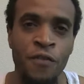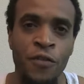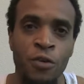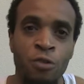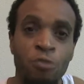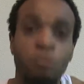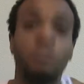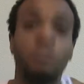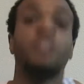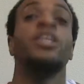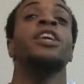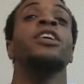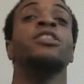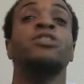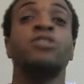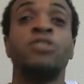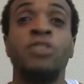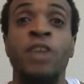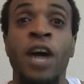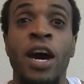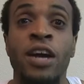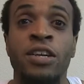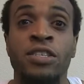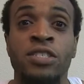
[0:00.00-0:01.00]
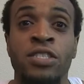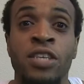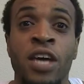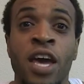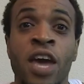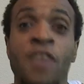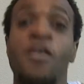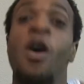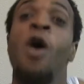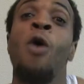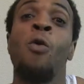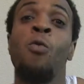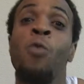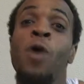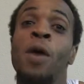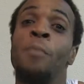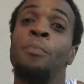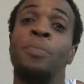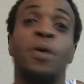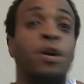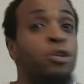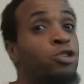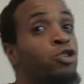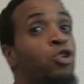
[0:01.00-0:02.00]
Fu, teaching you how to save one
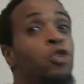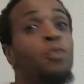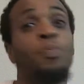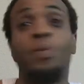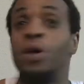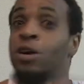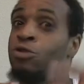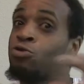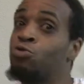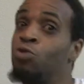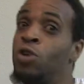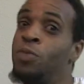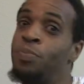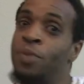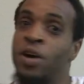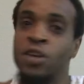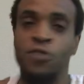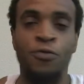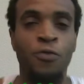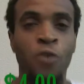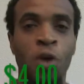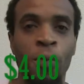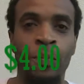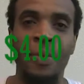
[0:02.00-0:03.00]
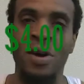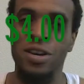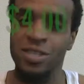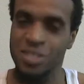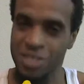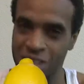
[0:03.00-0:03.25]
buck, two bucks, three bucks, four bucks,